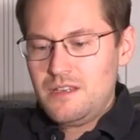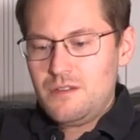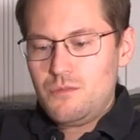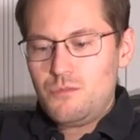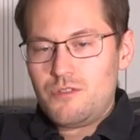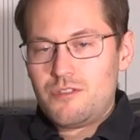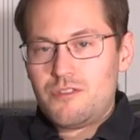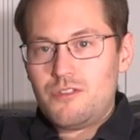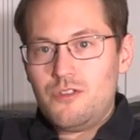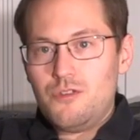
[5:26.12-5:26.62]

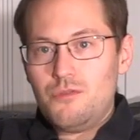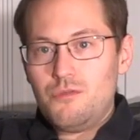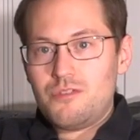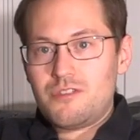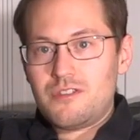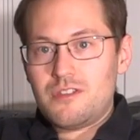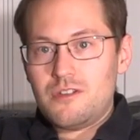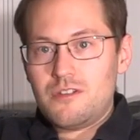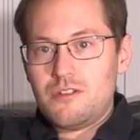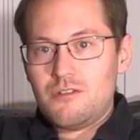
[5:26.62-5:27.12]
was
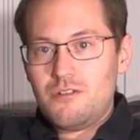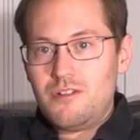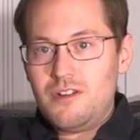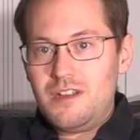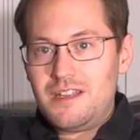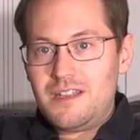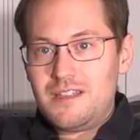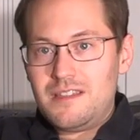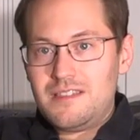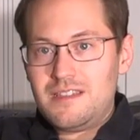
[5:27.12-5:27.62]
used
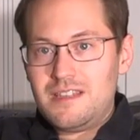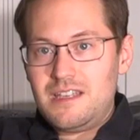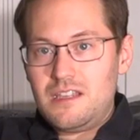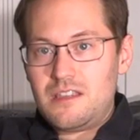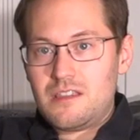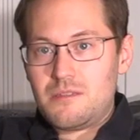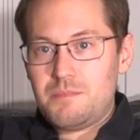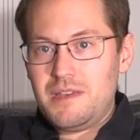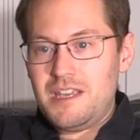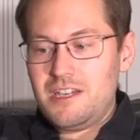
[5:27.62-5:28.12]
during the
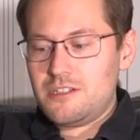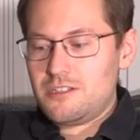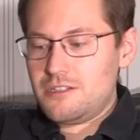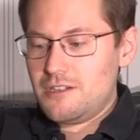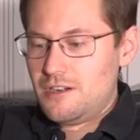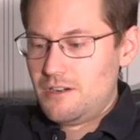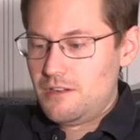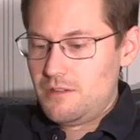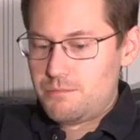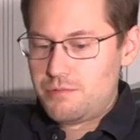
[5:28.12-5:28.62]
space
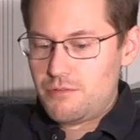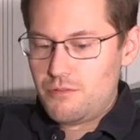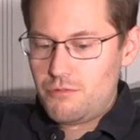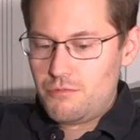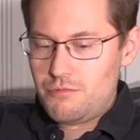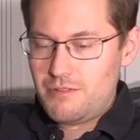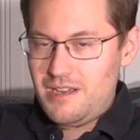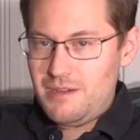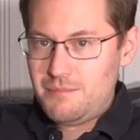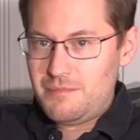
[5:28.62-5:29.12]
shuttle
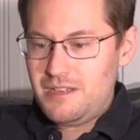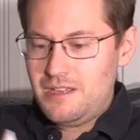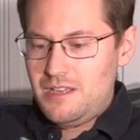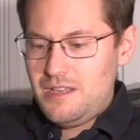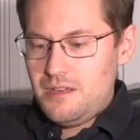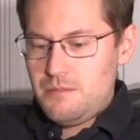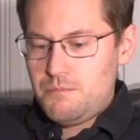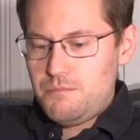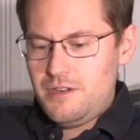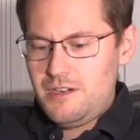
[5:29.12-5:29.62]
program.
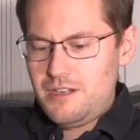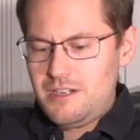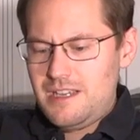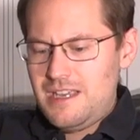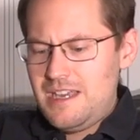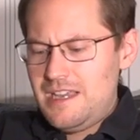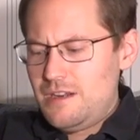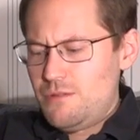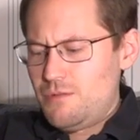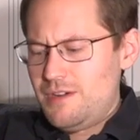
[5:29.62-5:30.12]
But
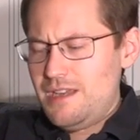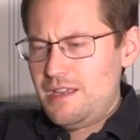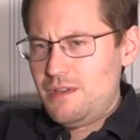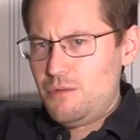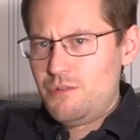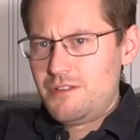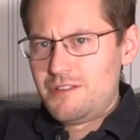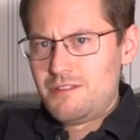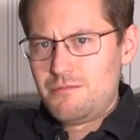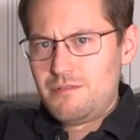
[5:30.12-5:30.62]
anyway, it
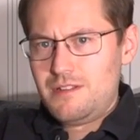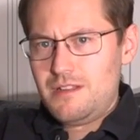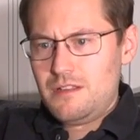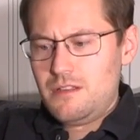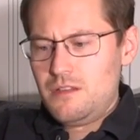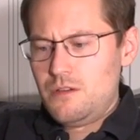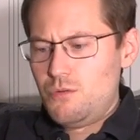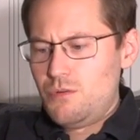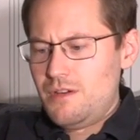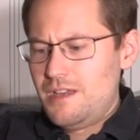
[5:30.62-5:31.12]
wasn't
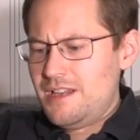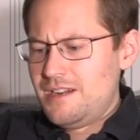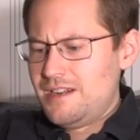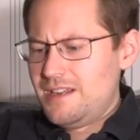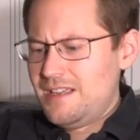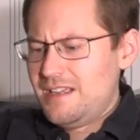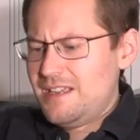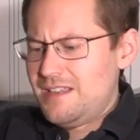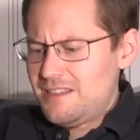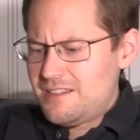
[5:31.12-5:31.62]
really, you know,
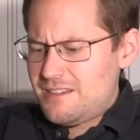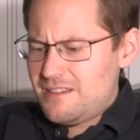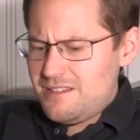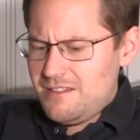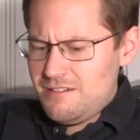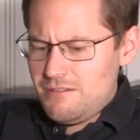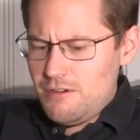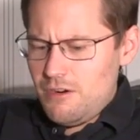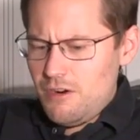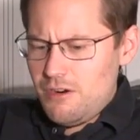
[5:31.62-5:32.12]
and
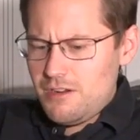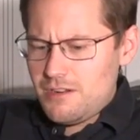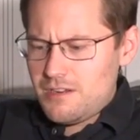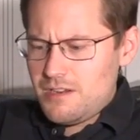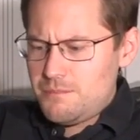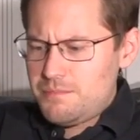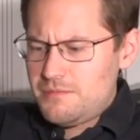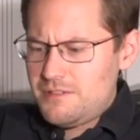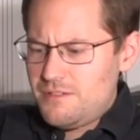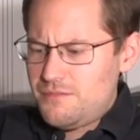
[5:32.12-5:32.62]
there are a
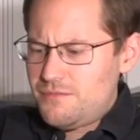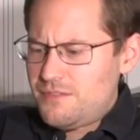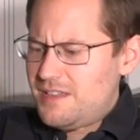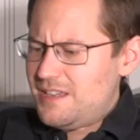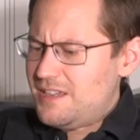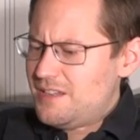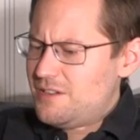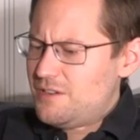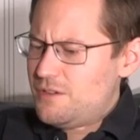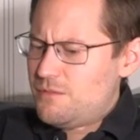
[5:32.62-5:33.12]
couple of,
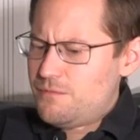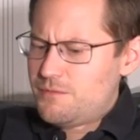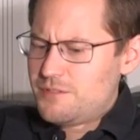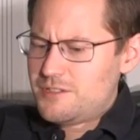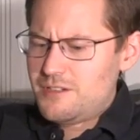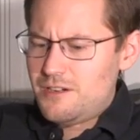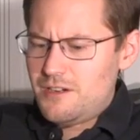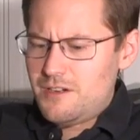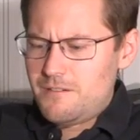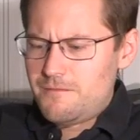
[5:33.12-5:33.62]
you know,
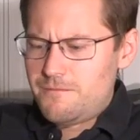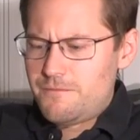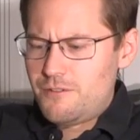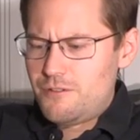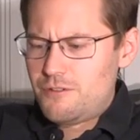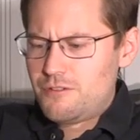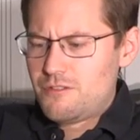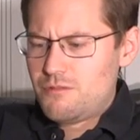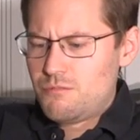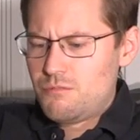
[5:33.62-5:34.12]

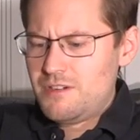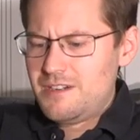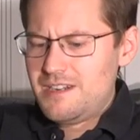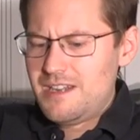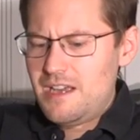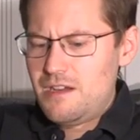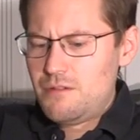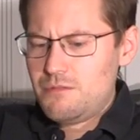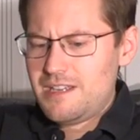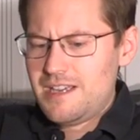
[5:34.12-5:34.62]
photographers,
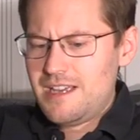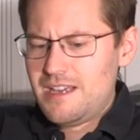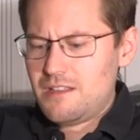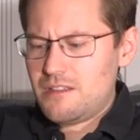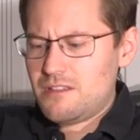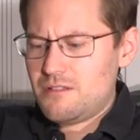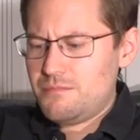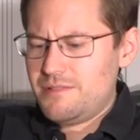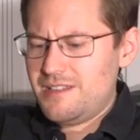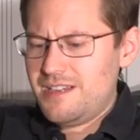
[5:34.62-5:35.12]
renowned
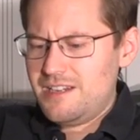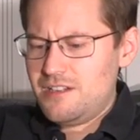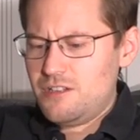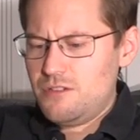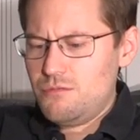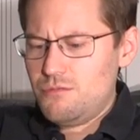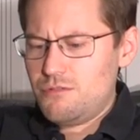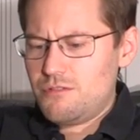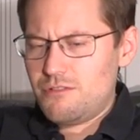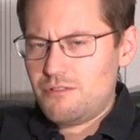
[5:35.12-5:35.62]
Hasselblad
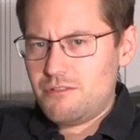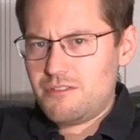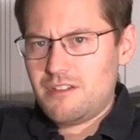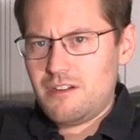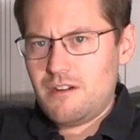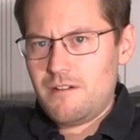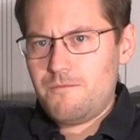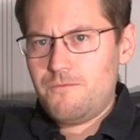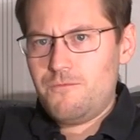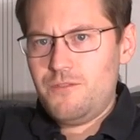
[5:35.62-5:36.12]
users
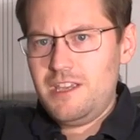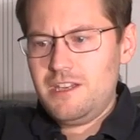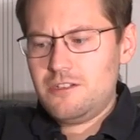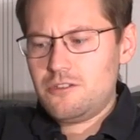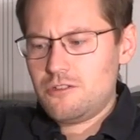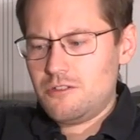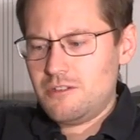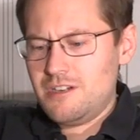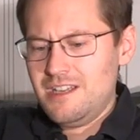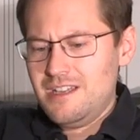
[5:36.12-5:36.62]
that are
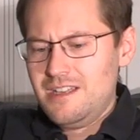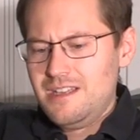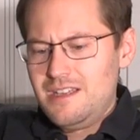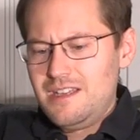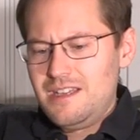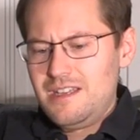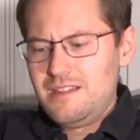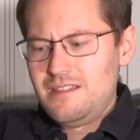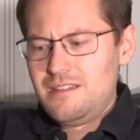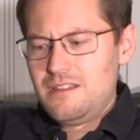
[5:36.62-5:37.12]
featured
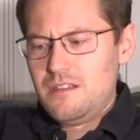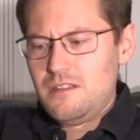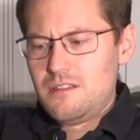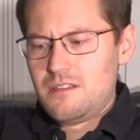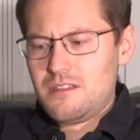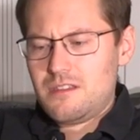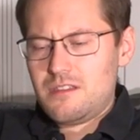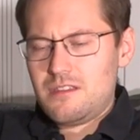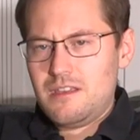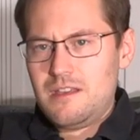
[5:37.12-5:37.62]
in
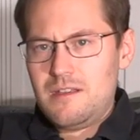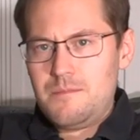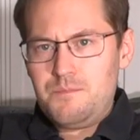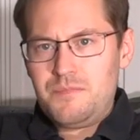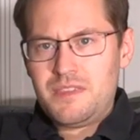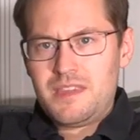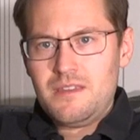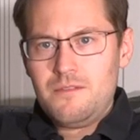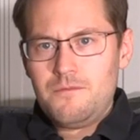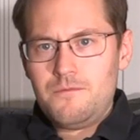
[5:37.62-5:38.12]
this
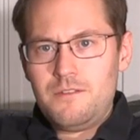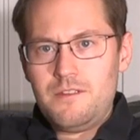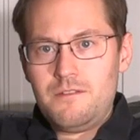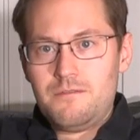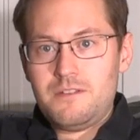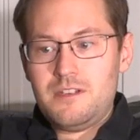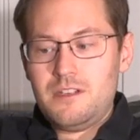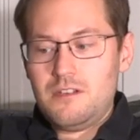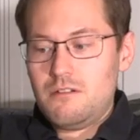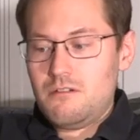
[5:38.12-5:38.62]

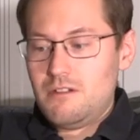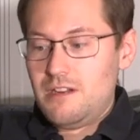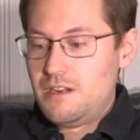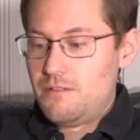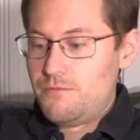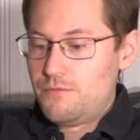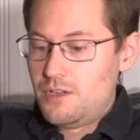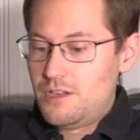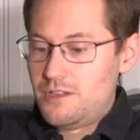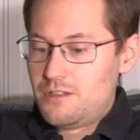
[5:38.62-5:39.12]
50-year
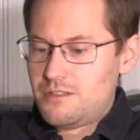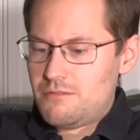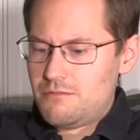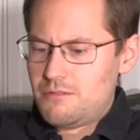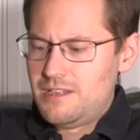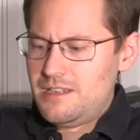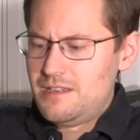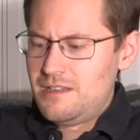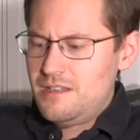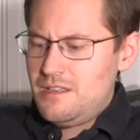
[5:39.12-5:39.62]

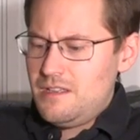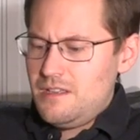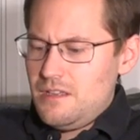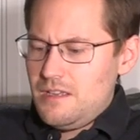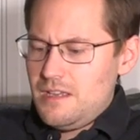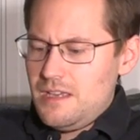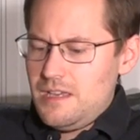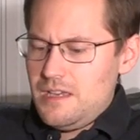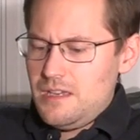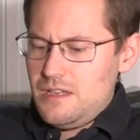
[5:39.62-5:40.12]
anniversary.
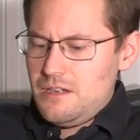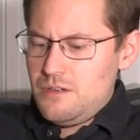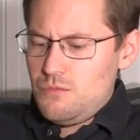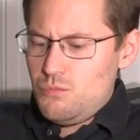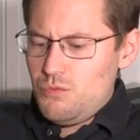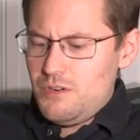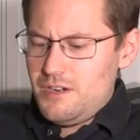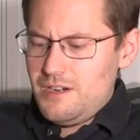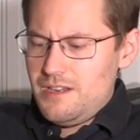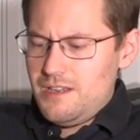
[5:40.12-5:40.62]
And
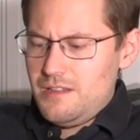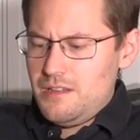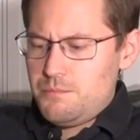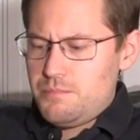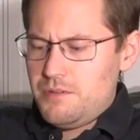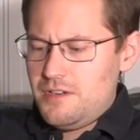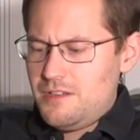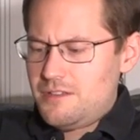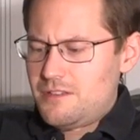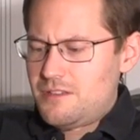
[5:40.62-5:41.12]
one other
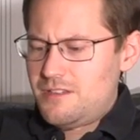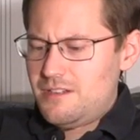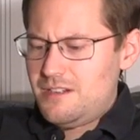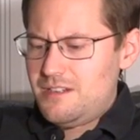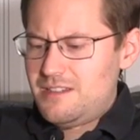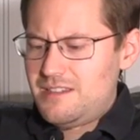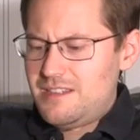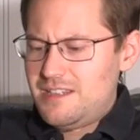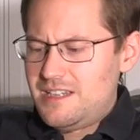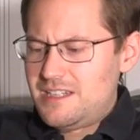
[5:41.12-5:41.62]

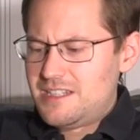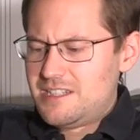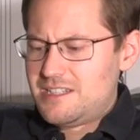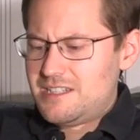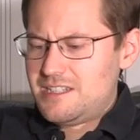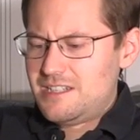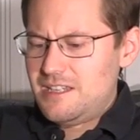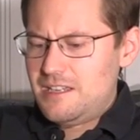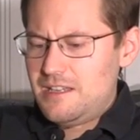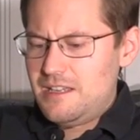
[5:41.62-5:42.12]
person
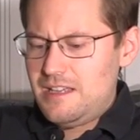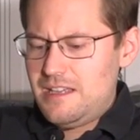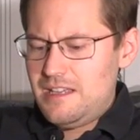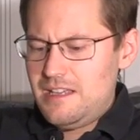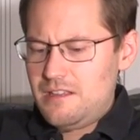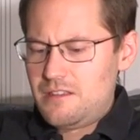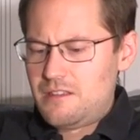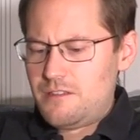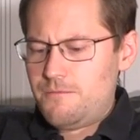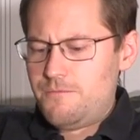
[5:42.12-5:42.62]
that
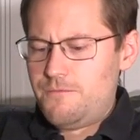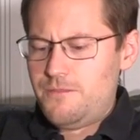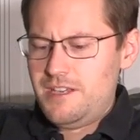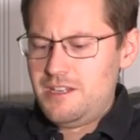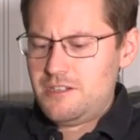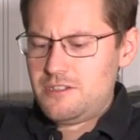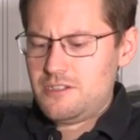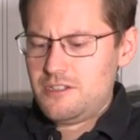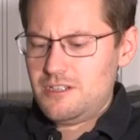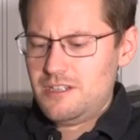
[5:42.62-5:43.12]
is
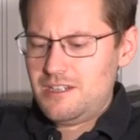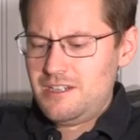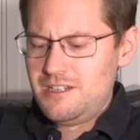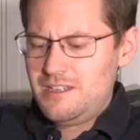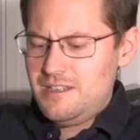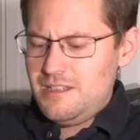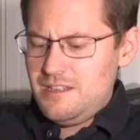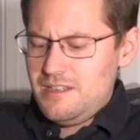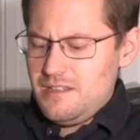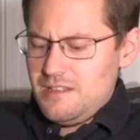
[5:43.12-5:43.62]
featured
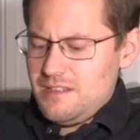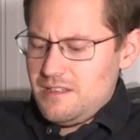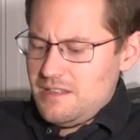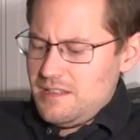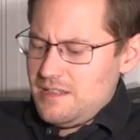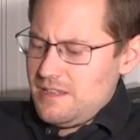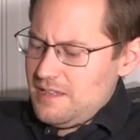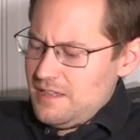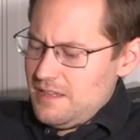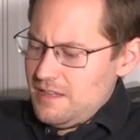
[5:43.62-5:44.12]

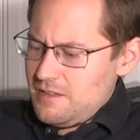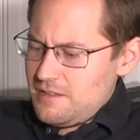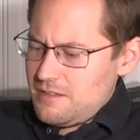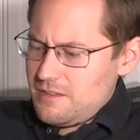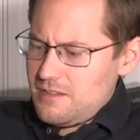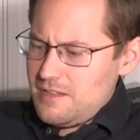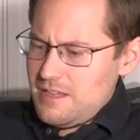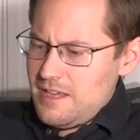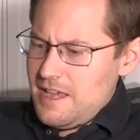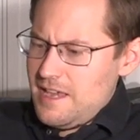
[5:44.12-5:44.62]

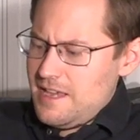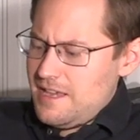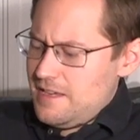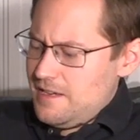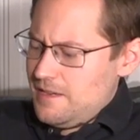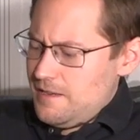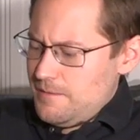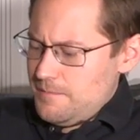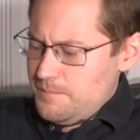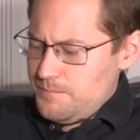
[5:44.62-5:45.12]
is
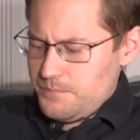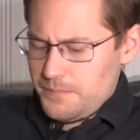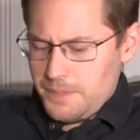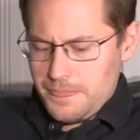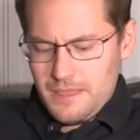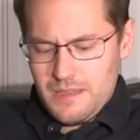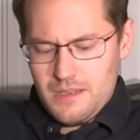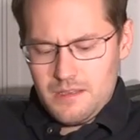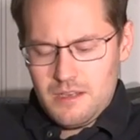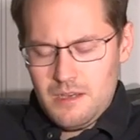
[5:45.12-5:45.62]
a
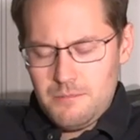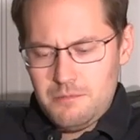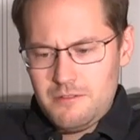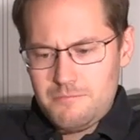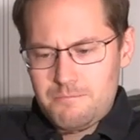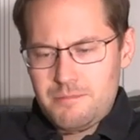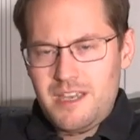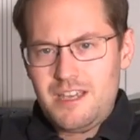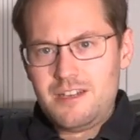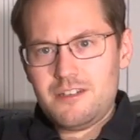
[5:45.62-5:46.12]
couple
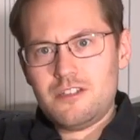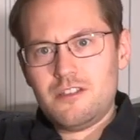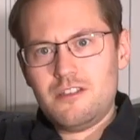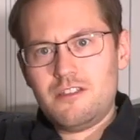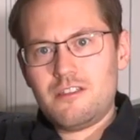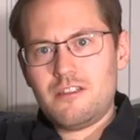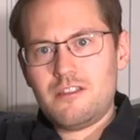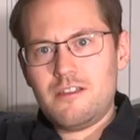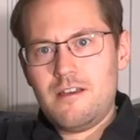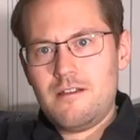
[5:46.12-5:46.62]
of
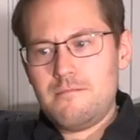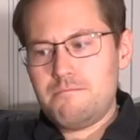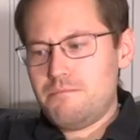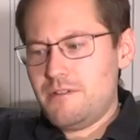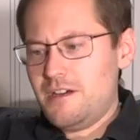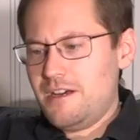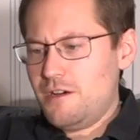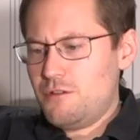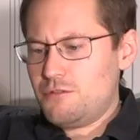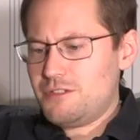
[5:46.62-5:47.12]
pages
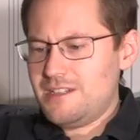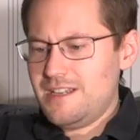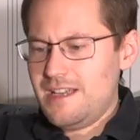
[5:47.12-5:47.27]
about